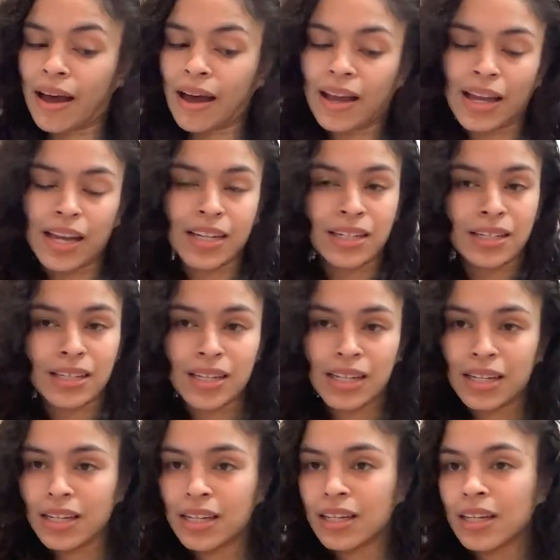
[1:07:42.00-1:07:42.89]
Is
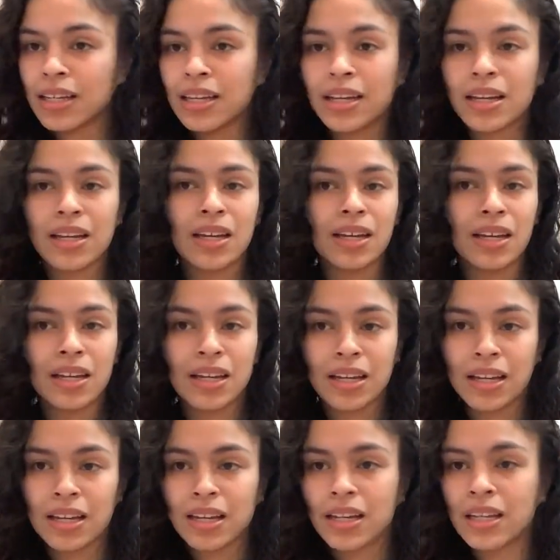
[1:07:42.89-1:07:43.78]
she
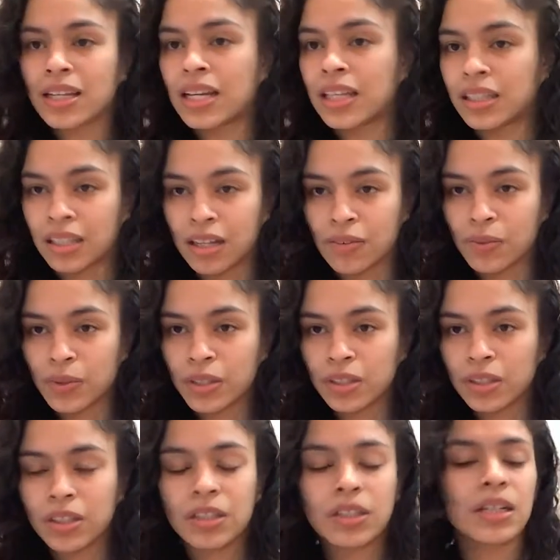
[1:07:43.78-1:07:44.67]
in love with
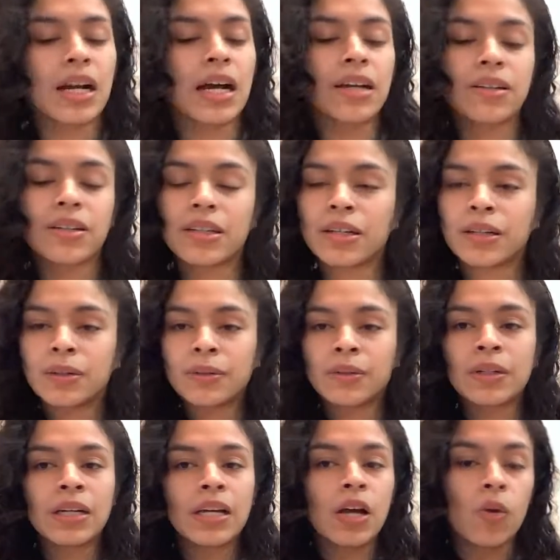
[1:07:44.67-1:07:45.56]
her? I don't know.
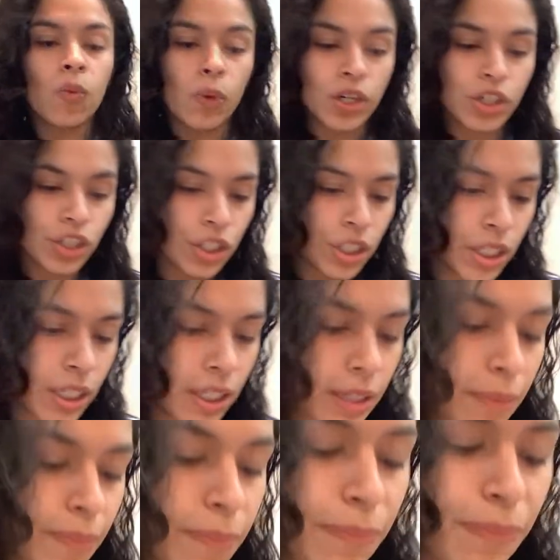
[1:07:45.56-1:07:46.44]
Was
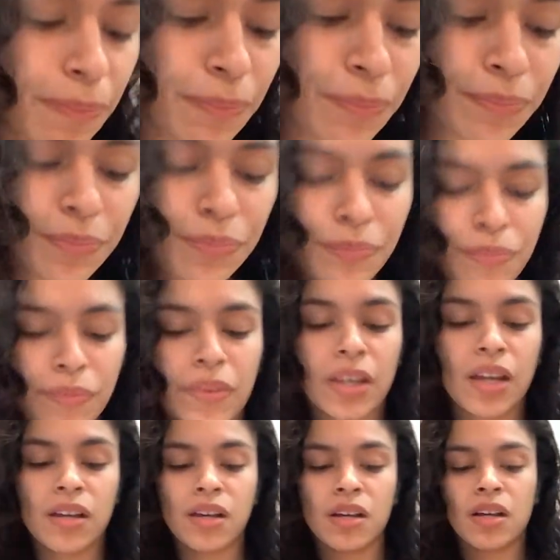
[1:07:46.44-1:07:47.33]
she?
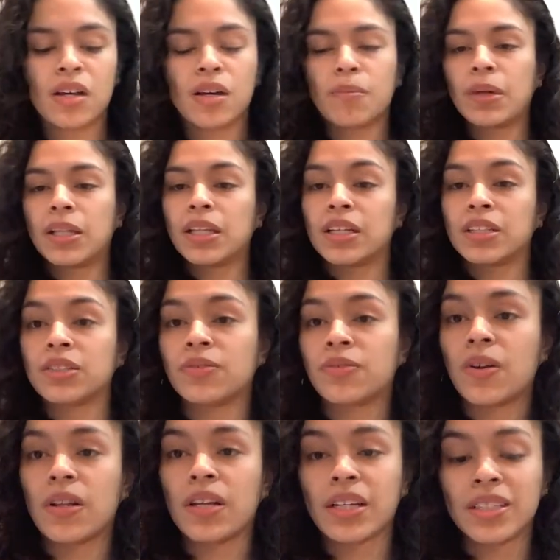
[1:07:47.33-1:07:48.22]
My legs are
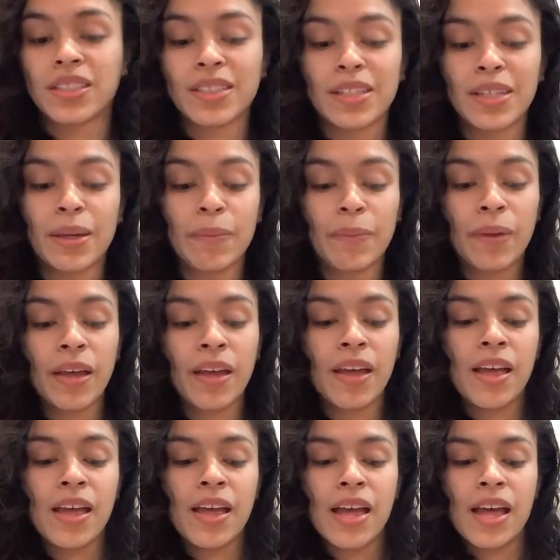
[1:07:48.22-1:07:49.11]
falling asleep.
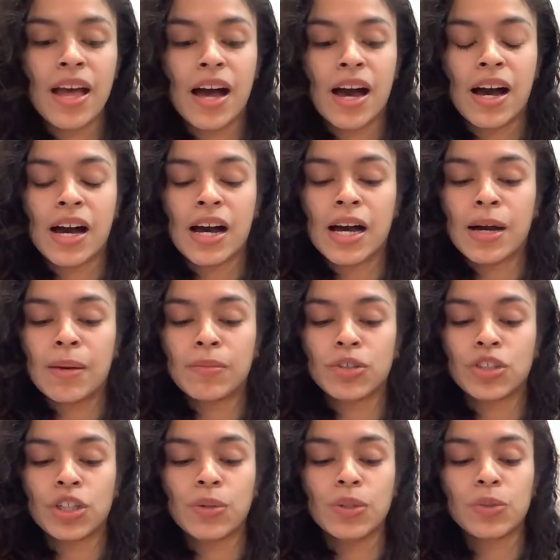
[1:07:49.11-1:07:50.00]

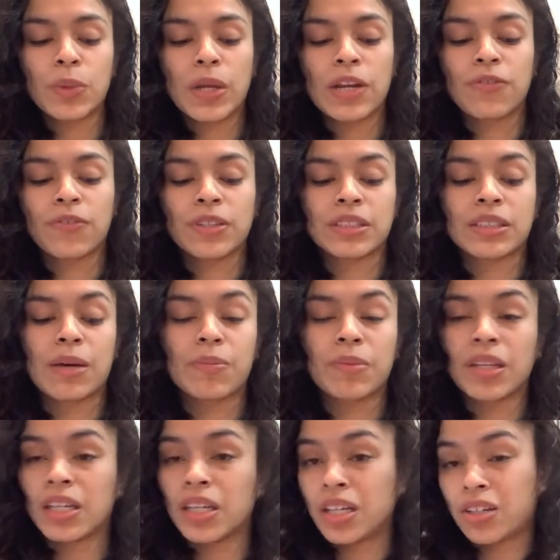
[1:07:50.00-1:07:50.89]
She was waiting for
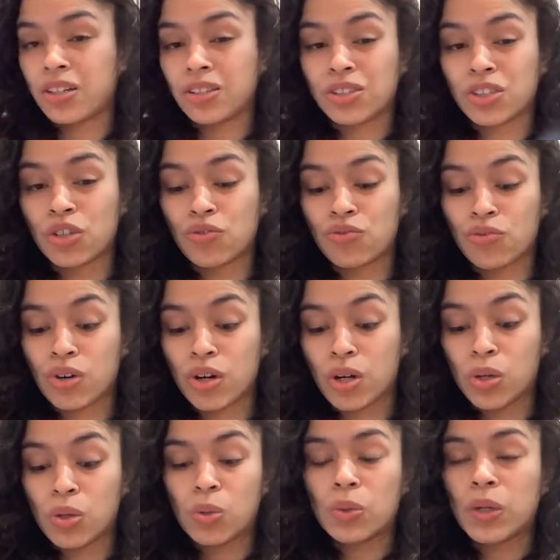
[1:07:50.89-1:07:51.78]
something here to
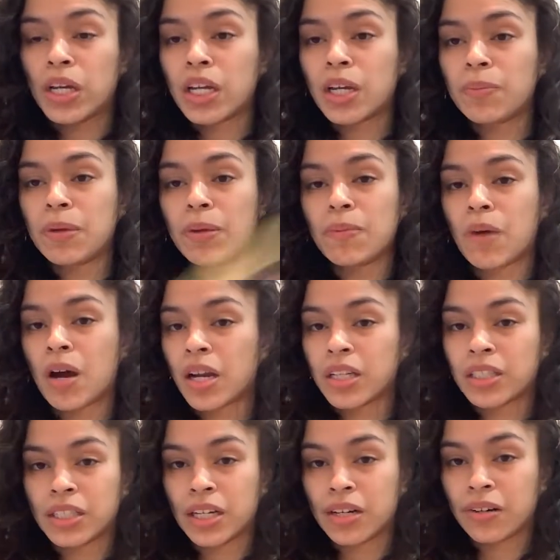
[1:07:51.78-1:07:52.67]
grow. It could be
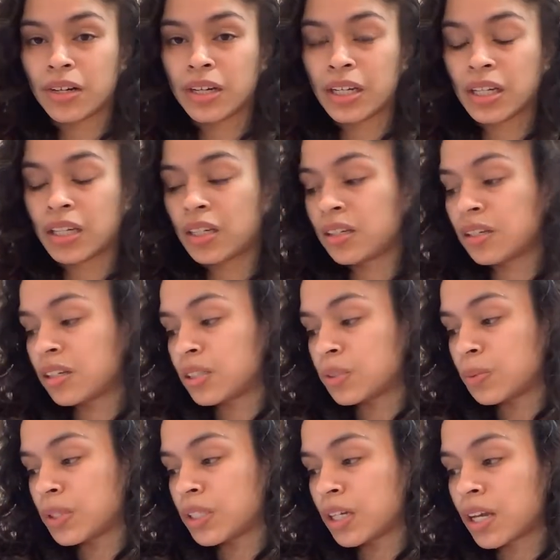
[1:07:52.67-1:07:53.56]
monetary, because
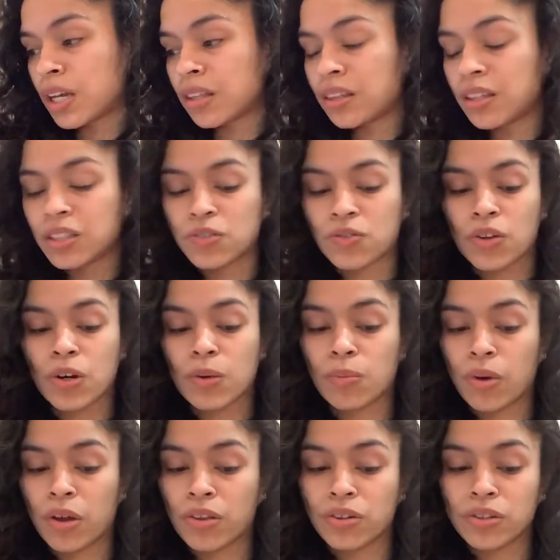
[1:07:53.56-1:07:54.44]
we did get this for her
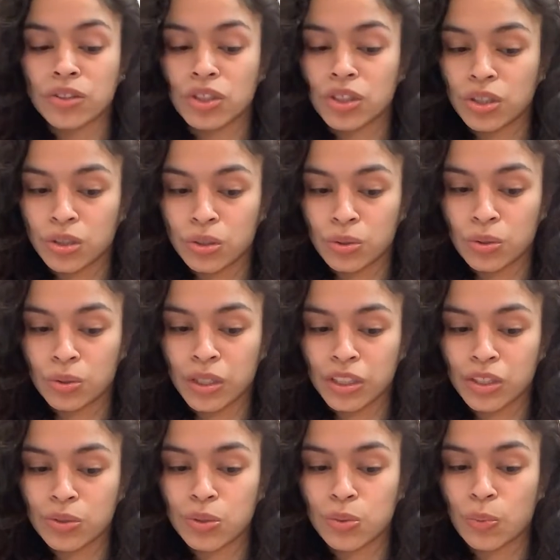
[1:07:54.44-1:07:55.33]
brother too.
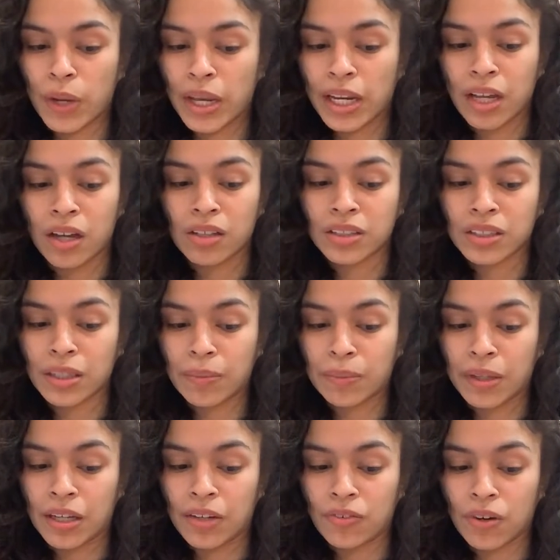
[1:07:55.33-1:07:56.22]
Like she was waiting on
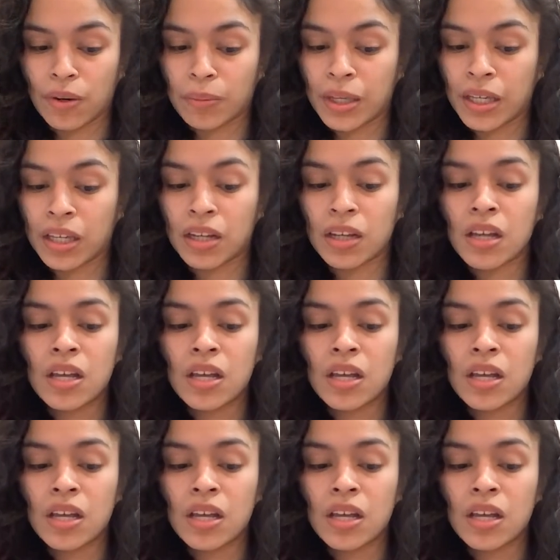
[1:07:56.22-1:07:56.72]
something from it.